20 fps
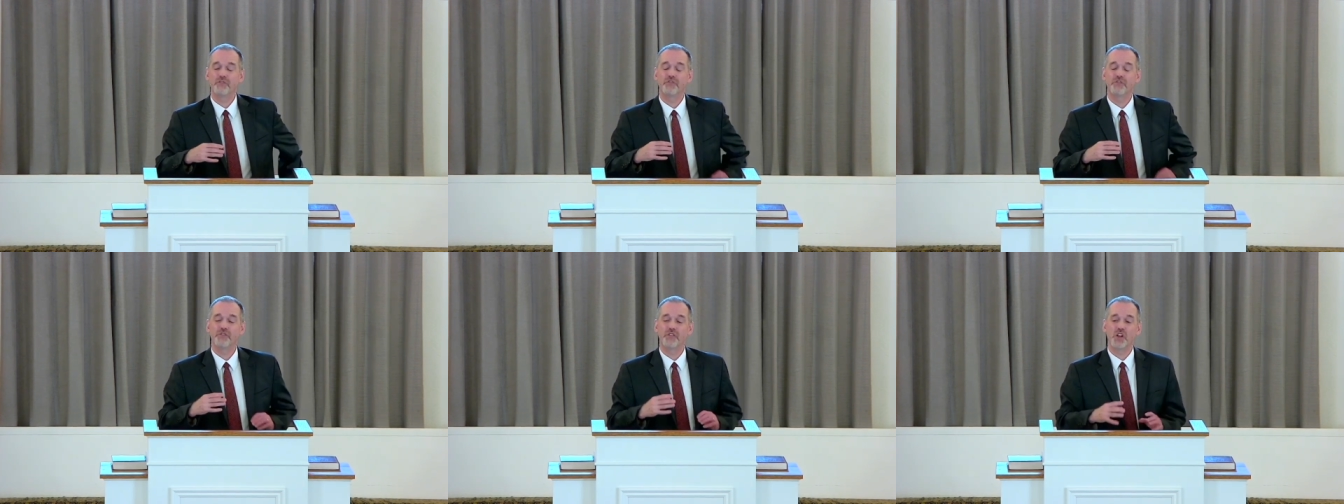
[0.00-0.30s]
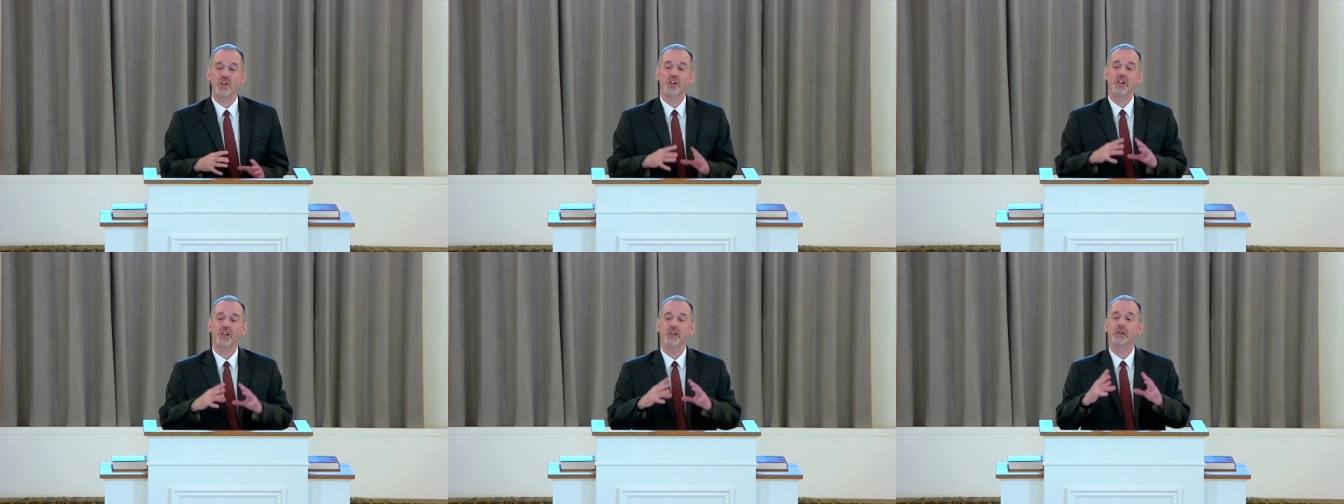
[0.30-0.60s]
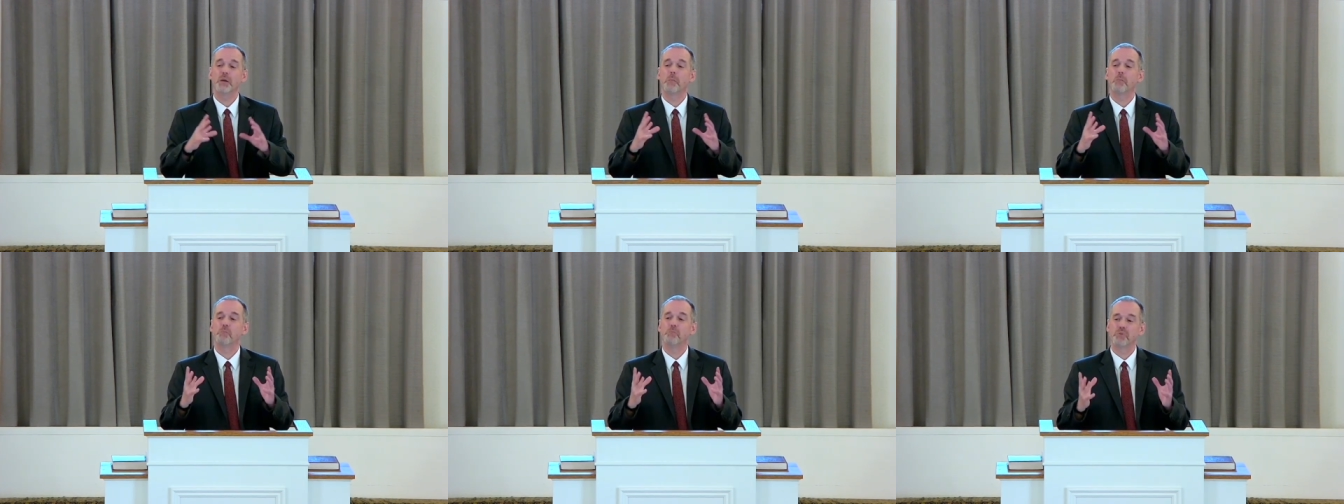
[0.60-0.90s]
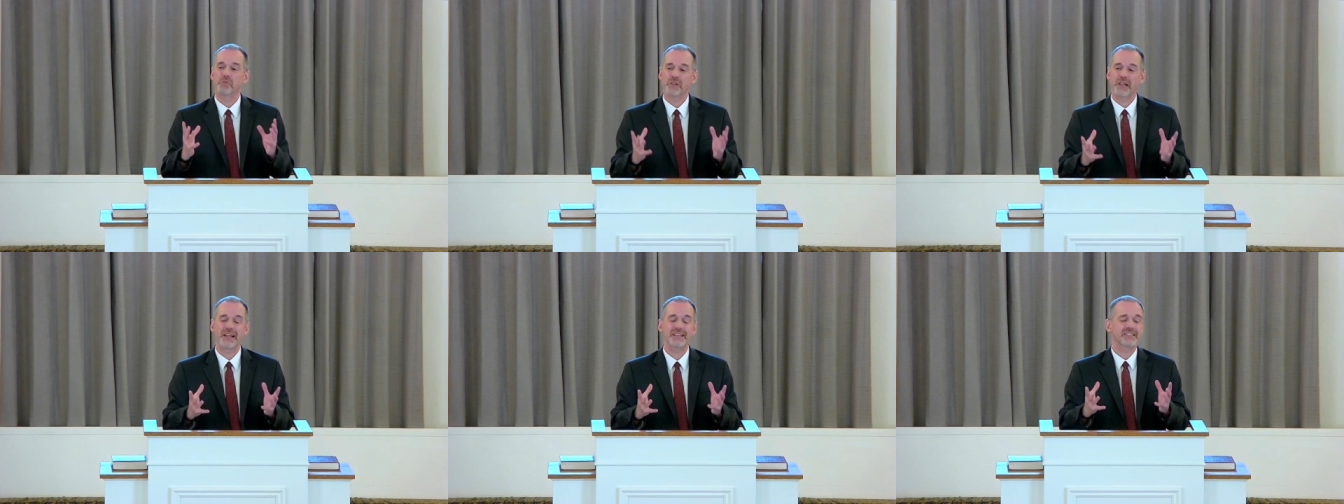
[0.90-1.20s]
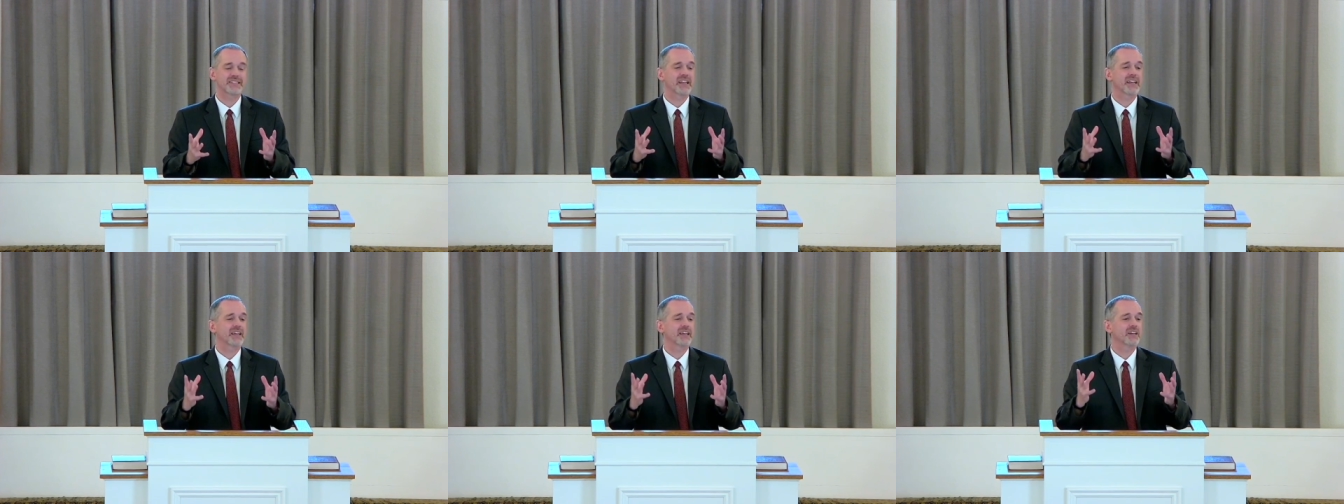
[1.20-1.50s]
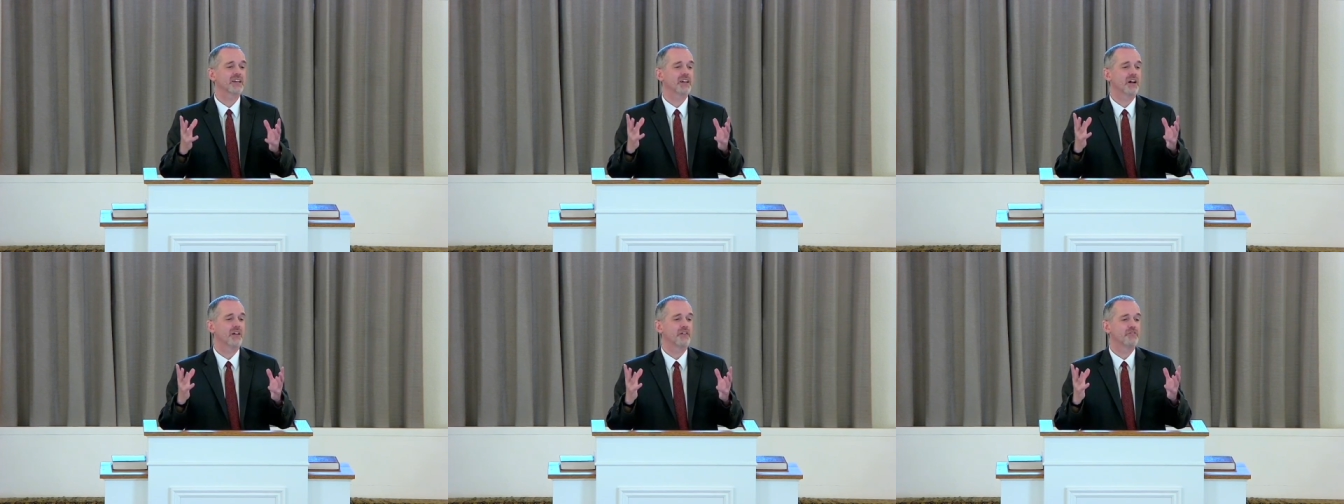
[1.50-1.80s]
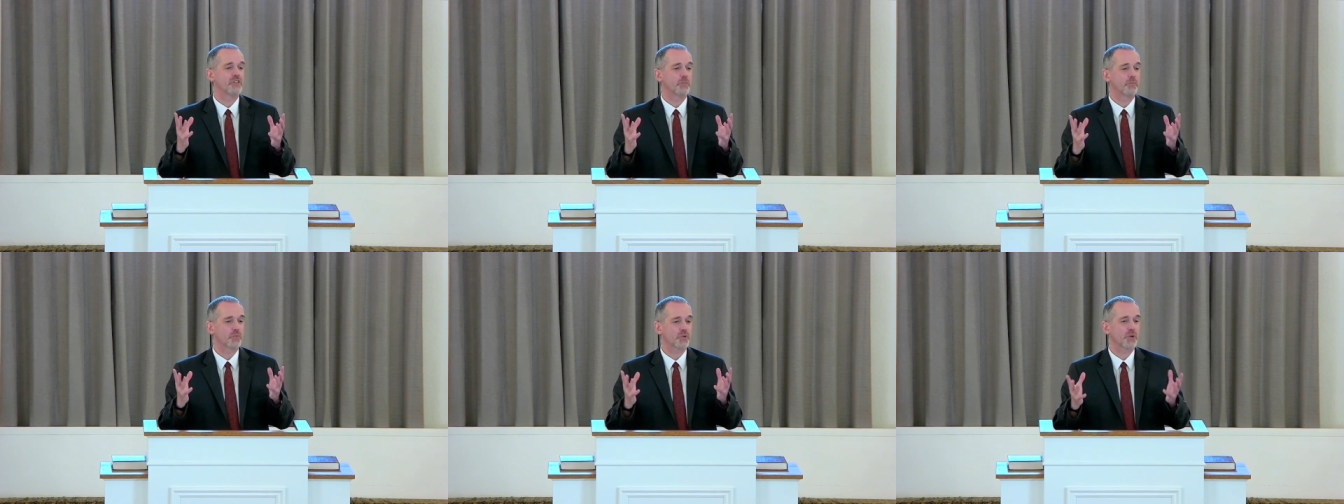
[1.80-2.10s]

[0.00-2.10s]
full blessing of the